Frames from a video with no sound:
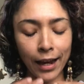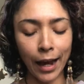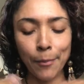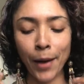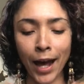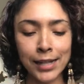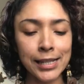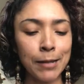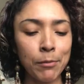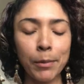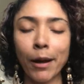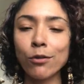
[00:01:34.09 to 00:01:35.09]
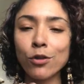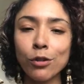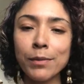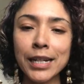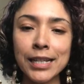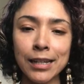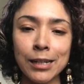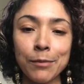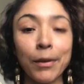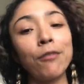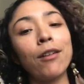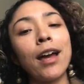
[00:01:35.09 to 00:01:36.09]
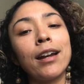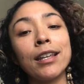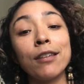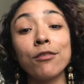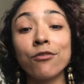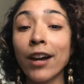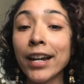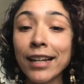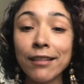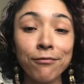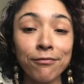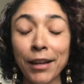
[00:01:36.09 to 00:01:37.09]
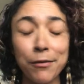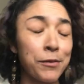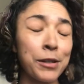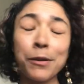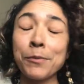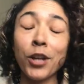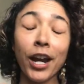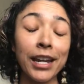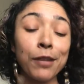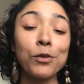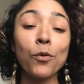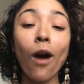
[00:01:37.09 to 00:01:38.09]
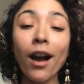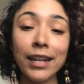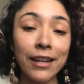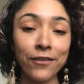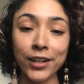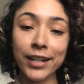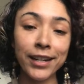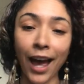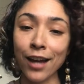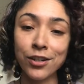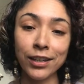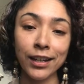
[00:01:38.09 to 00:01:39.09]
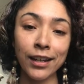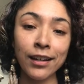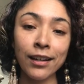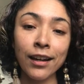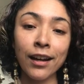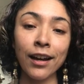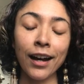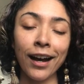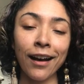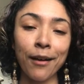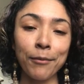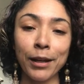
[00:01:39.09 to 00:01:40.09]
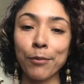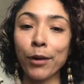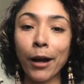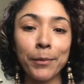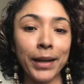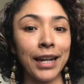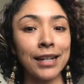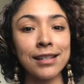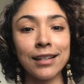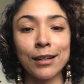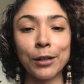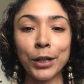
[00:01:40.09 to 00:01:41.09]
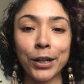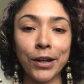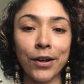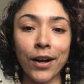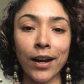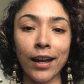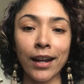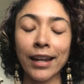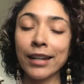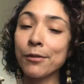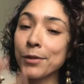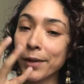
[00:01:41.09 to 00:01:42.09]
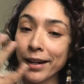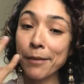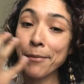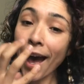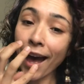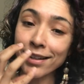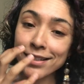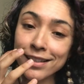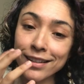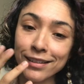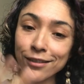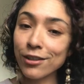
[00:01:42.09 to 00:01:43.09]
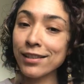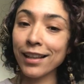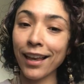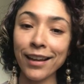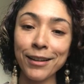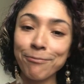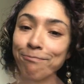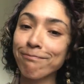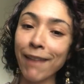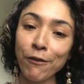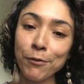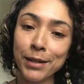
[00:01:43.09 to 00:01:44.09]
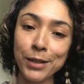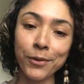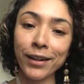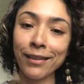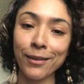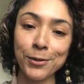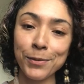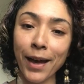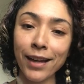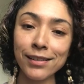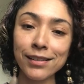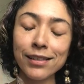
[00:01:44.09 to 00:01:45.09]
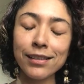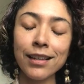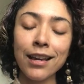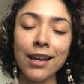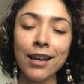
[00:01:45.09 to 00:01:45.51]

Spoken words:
I passed him about 2 minutes into my run, and he was he was walking very casually. He had brown pants and a hoodie on, and he was wearing a mask, just like everybody's wearing those masks.